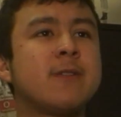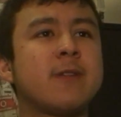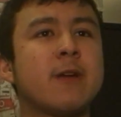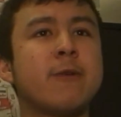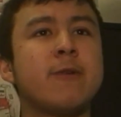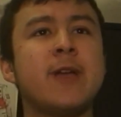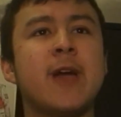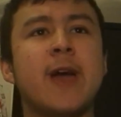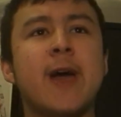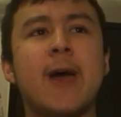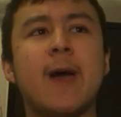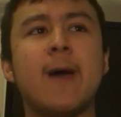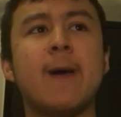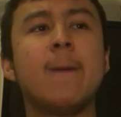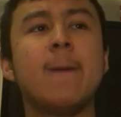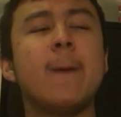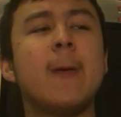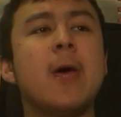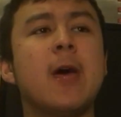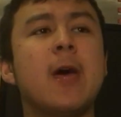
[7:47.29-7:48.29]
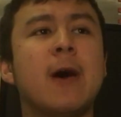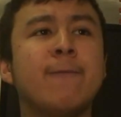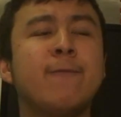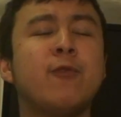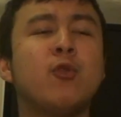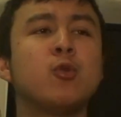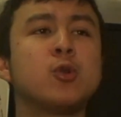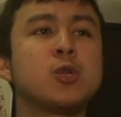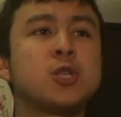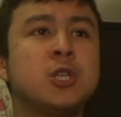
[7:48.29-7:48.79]
So yeah,
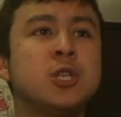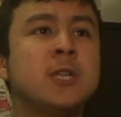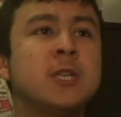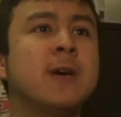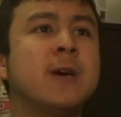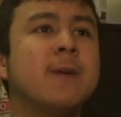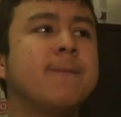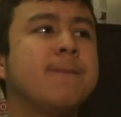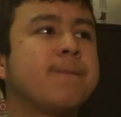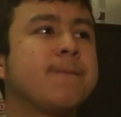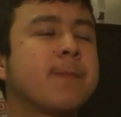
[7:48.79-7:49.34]
unfortunate.